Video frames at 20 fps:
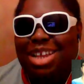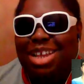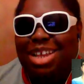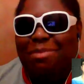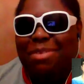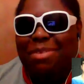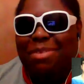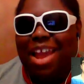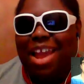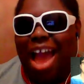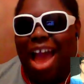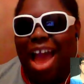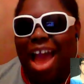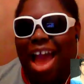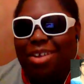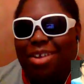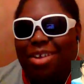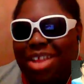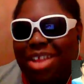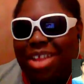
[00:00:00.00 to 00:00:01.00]
I mean, I
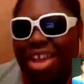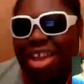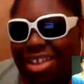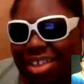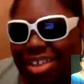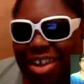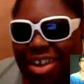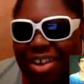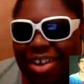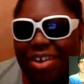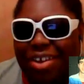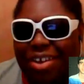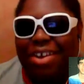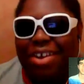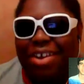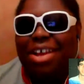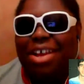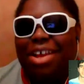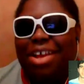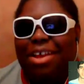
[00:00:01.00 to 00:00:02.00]
don't like their
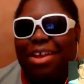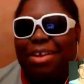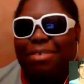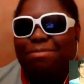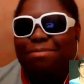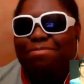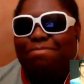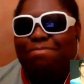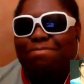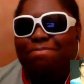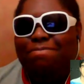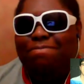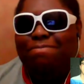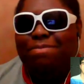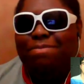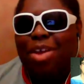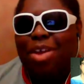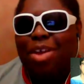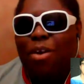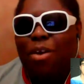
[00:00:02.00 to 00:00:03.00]

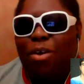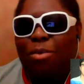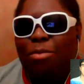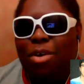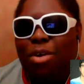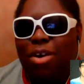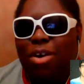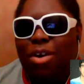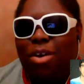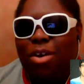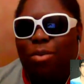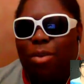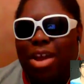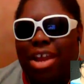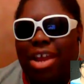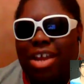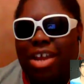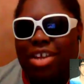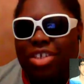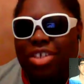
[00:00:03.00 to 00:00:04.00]
home or
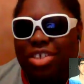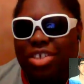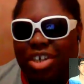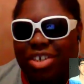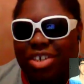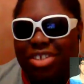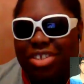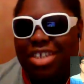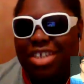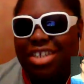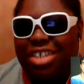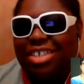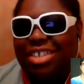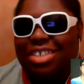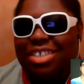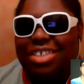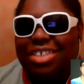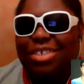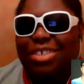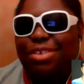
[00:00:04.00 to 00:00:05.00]
away jerseys
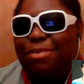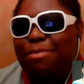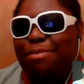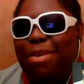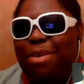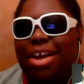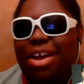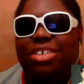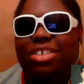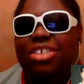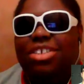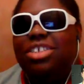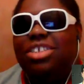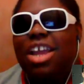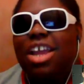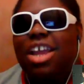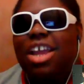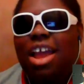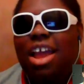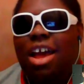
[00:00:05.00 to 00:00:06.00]
too much.
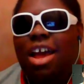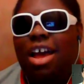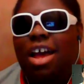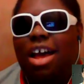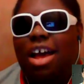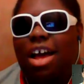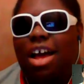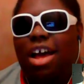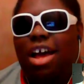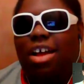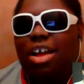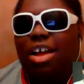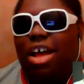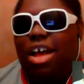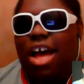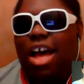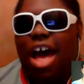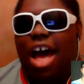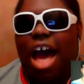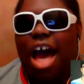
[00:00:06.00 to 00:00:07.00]

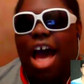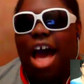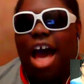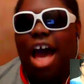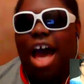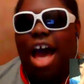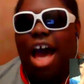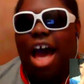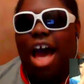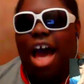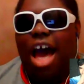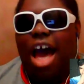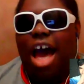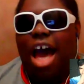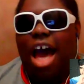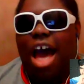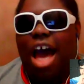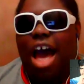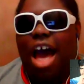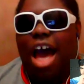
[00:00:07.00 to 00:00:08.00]
Aqua or
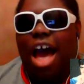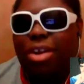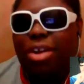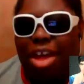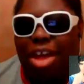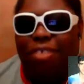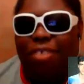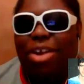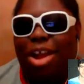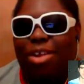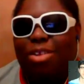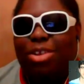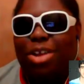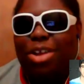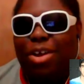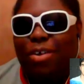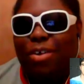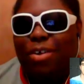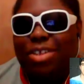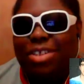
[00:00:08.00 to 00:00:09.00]
teal, whatever. I don't
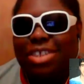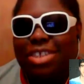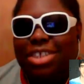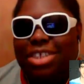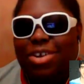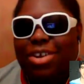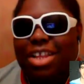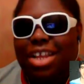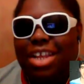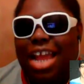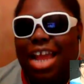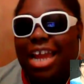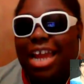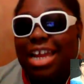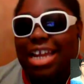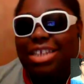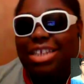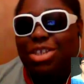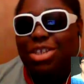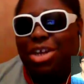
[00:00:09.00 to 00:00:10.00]
know. It sort of look like
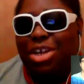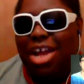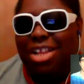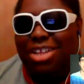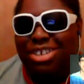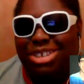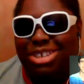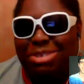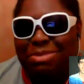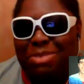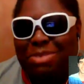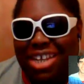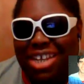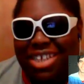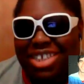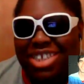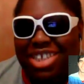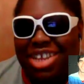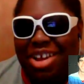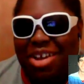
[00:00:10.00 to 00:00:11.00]
Easter colors to me,
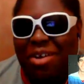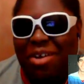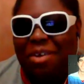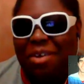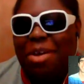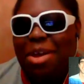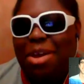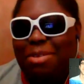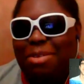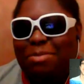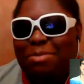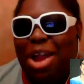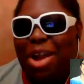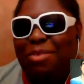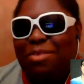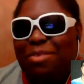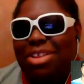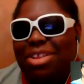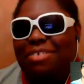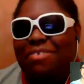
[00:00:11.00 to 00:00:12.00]
so not
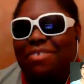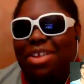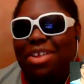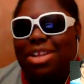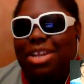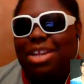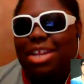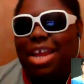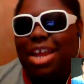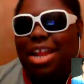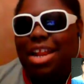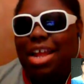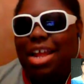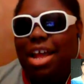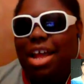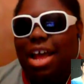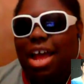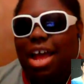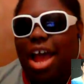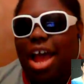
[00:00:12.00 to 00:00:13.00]
really feeling it.
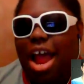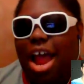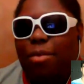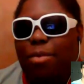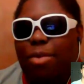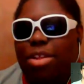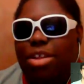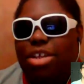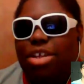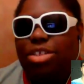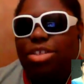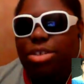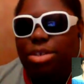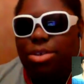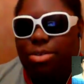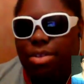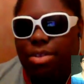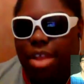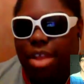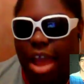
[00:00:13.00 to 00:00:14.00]
I really do
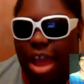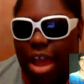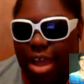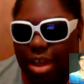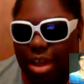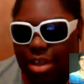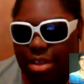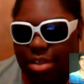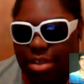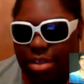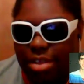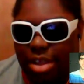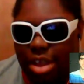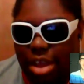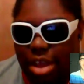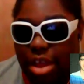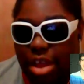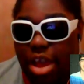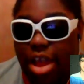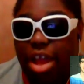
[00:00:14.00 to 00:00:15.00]
like
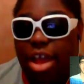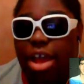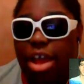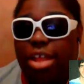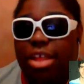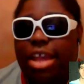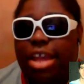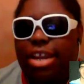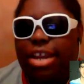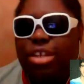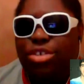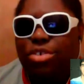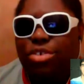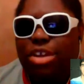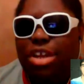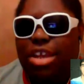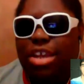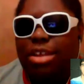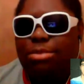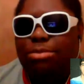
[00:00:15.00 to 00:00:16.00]
the Atlanta
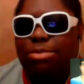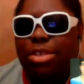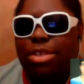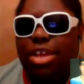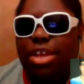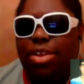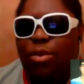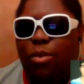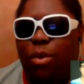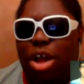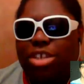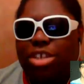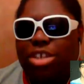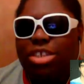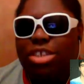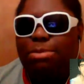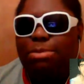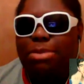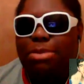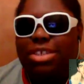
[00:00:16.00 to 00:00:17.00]
Dreams and
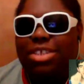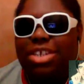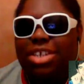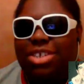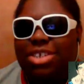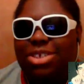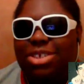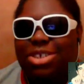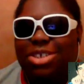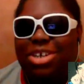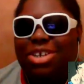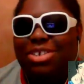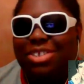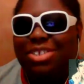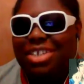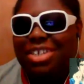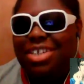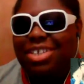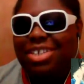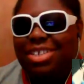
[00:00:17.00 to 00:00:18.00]
Washington Mystics
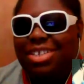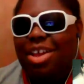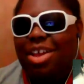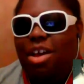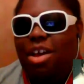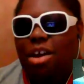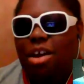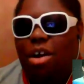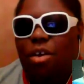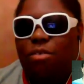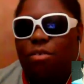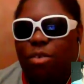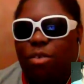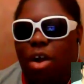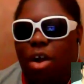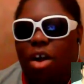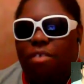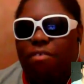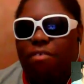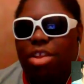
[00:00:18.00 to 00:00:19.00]
jerseys
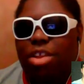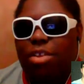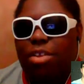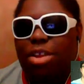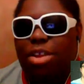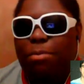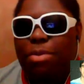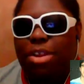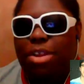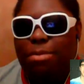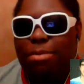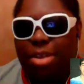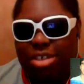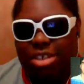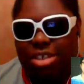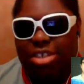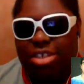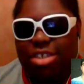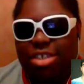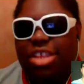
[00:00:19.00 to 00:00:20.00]
overall. Even though they're pretty much
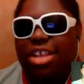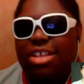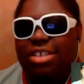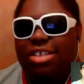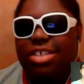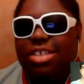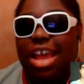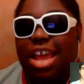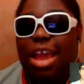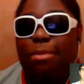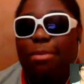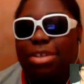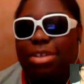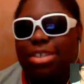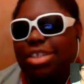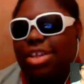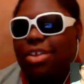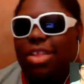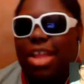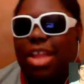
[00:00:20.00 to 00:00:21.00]
the same, I
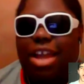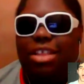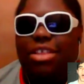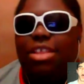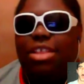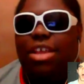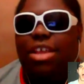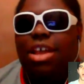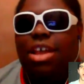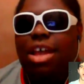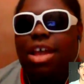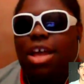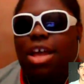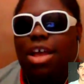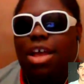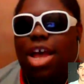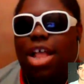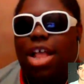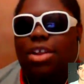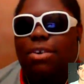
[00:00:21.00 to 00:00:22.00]
still like the
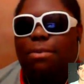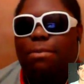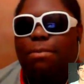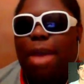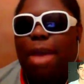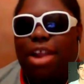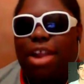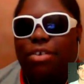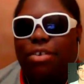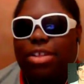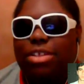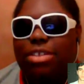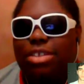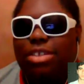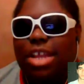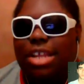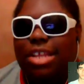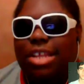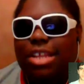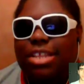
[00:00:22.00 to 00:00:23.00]
color patterns
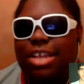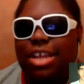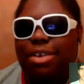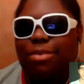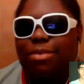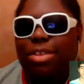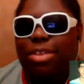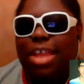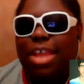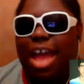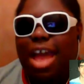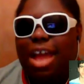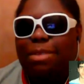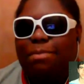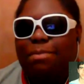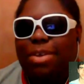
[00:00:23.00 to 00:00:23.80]
that they did with that.